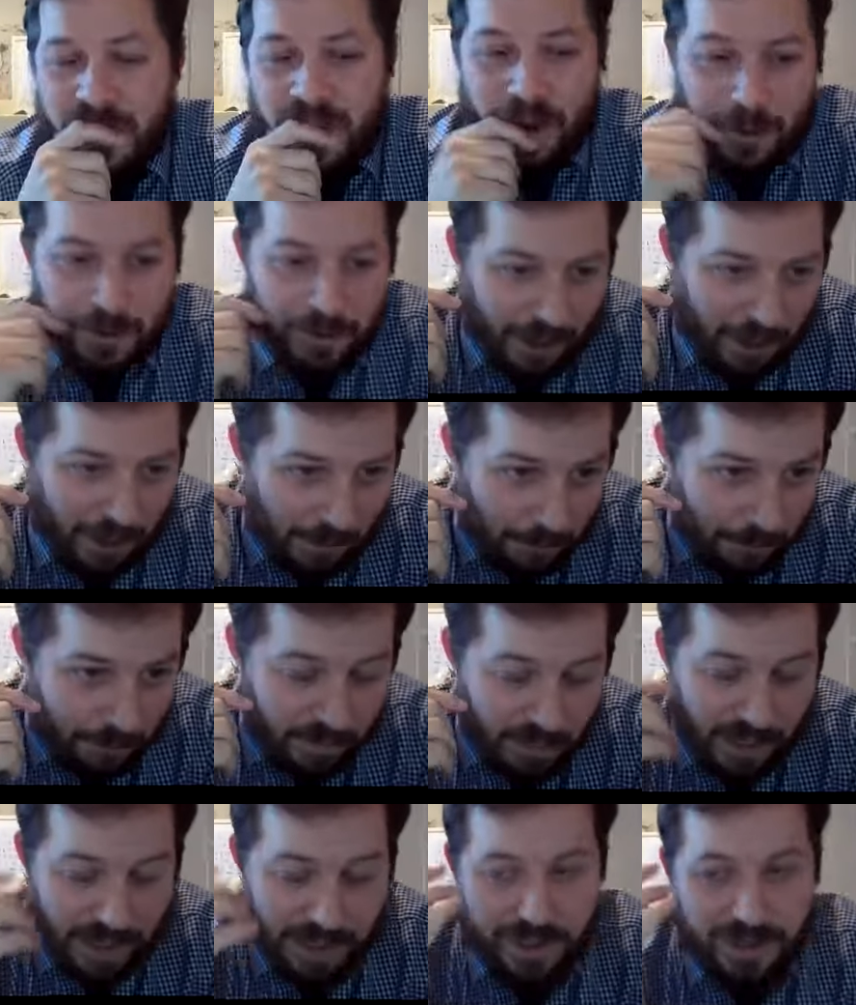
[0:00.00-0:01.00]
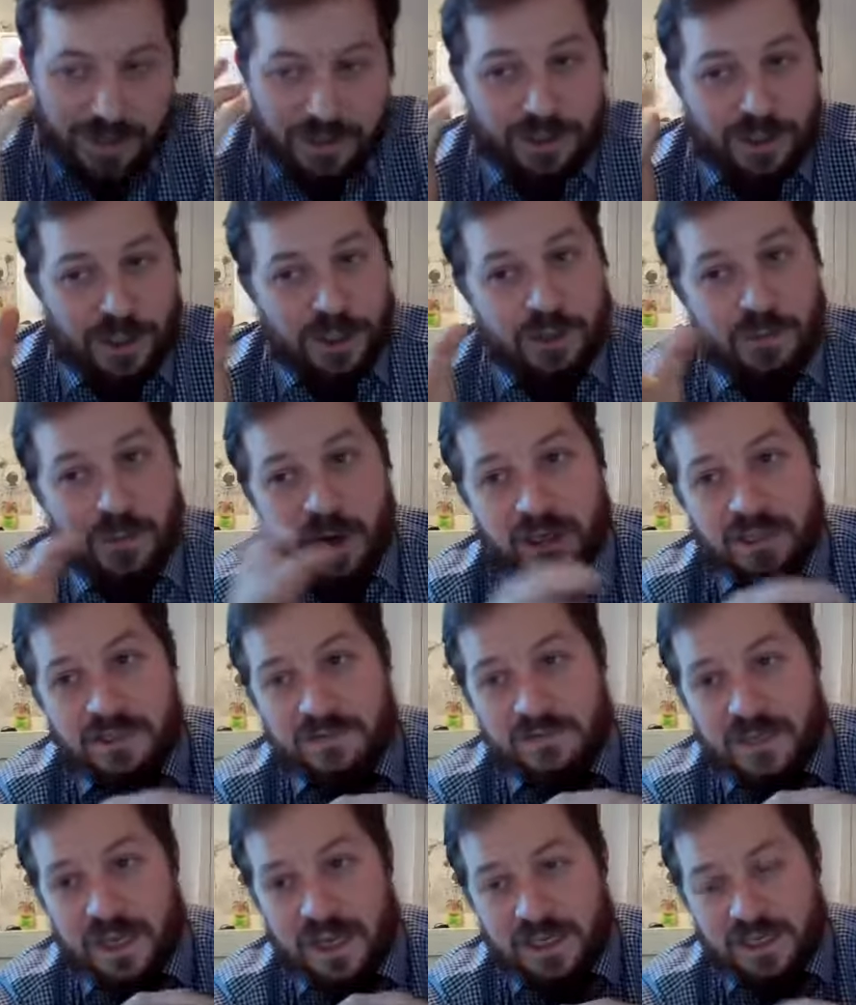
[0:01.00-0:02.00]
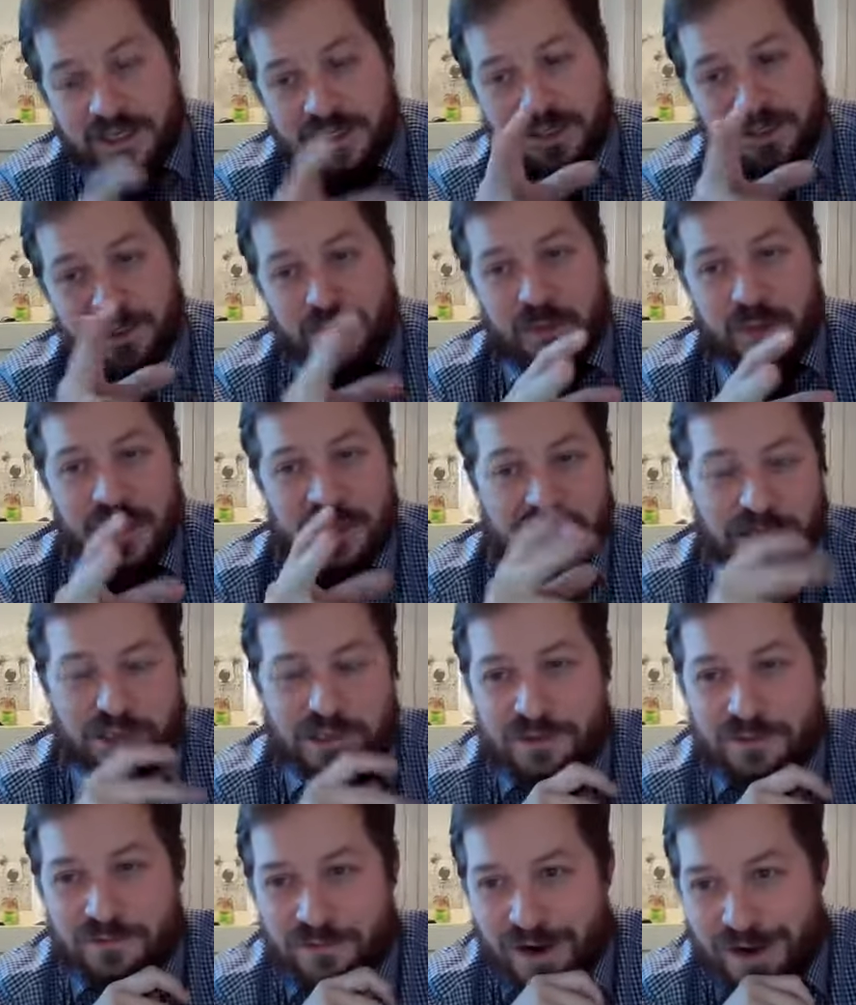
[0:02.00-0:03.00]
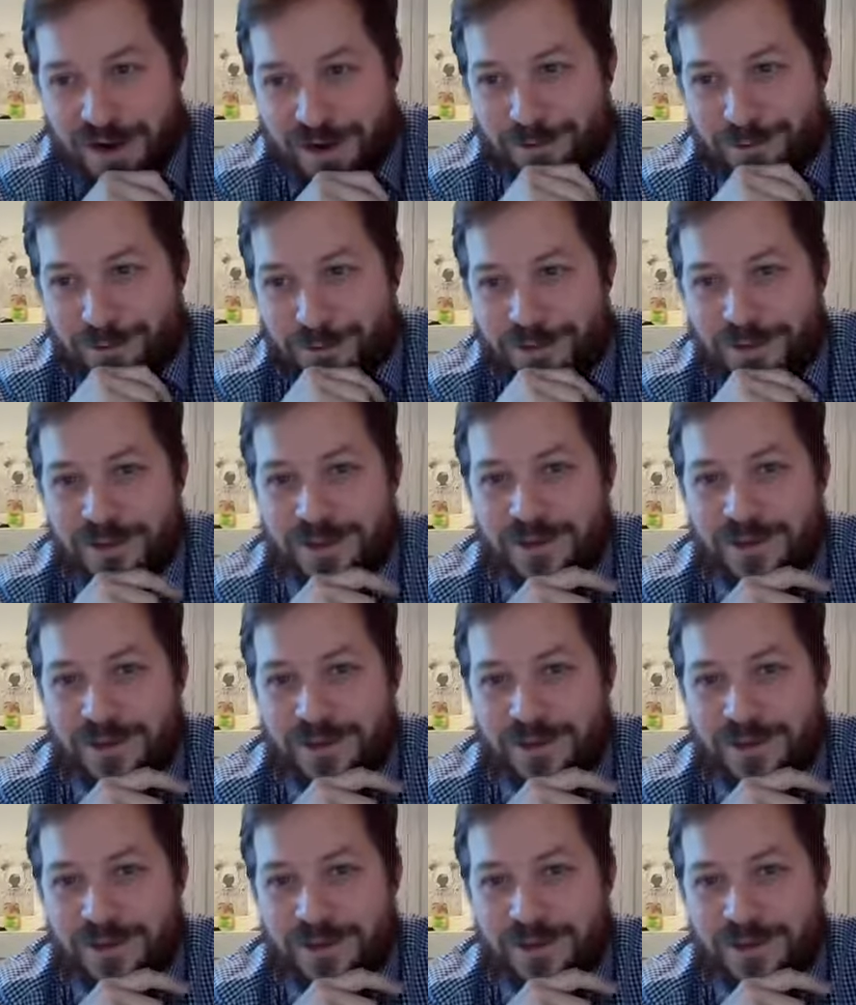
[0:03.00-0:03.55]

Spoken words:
Okay. So you might have guessed the pictures around